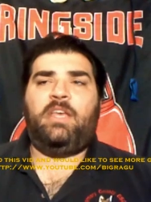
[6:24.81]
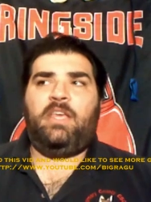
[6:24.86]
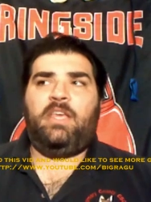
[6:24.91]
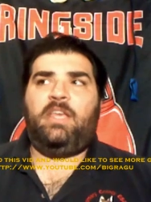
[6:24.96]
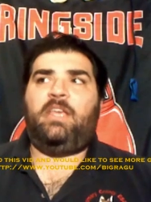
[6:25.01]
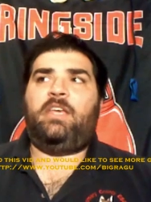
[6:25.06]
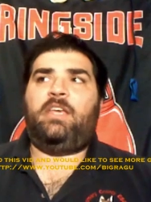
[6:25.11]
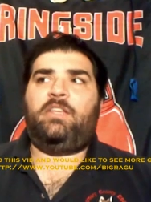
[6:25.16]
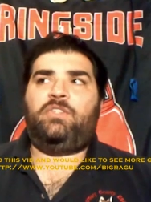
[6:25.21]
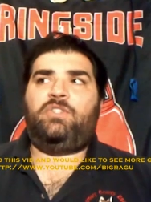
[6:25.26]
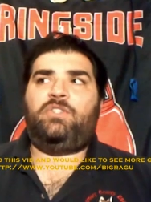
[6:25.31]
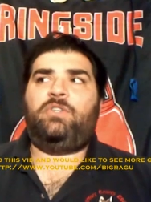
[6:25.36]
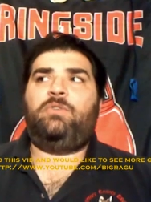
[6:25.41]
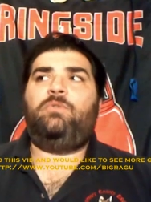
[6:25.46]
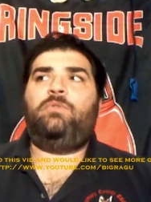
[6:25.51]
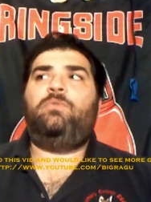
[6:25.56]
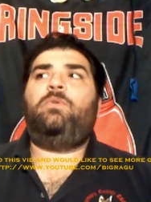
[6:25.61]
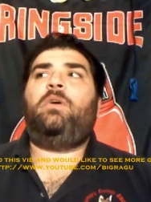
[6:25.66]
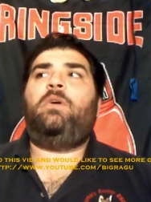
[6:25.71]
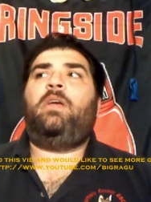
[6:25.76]
He hits
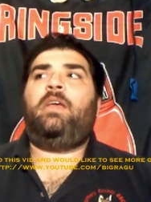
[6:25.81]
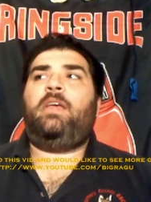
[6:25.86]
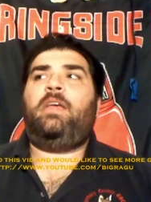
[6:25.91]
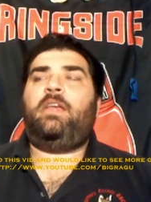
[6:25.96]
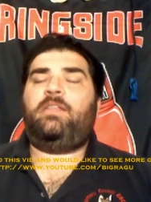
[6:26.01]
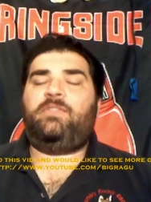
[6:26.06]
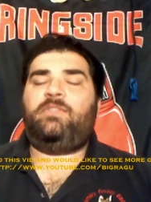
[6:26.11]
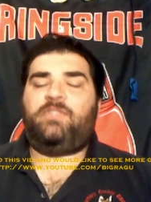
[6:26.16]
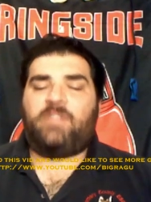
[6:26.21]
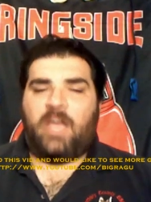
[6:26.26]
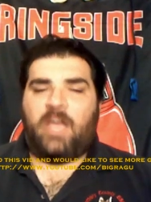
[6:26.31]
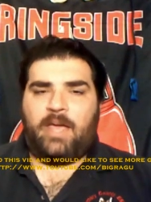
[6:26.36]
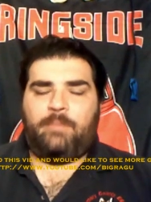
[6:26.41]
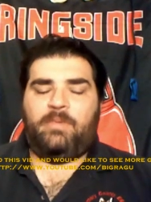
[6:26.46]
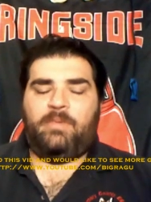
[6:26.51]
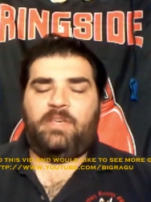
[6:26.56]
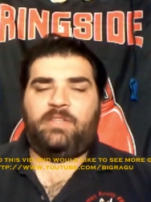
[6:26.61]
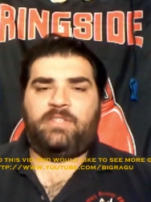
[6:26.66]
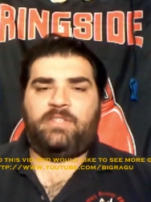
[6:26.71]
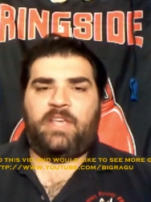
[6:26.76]
you. His
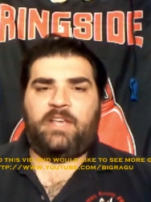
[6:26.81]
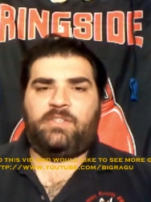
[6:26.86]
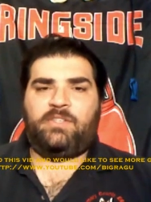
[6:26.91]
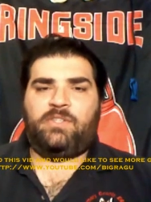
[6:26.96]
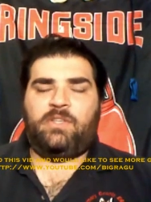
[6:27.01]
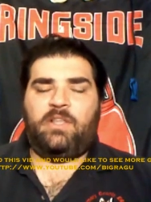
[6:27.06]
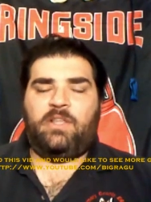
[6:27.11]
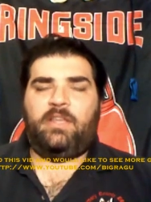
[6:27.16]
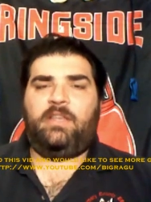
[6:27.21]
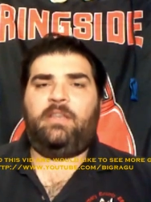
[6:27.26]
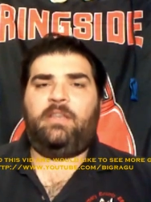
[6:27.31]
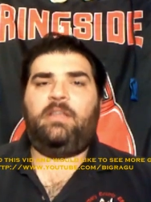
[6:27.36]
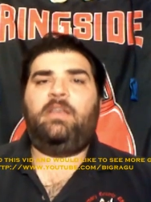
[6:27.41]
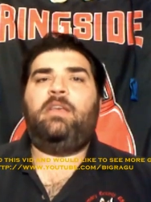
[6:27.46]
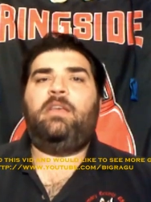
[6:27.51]
timing is excellent.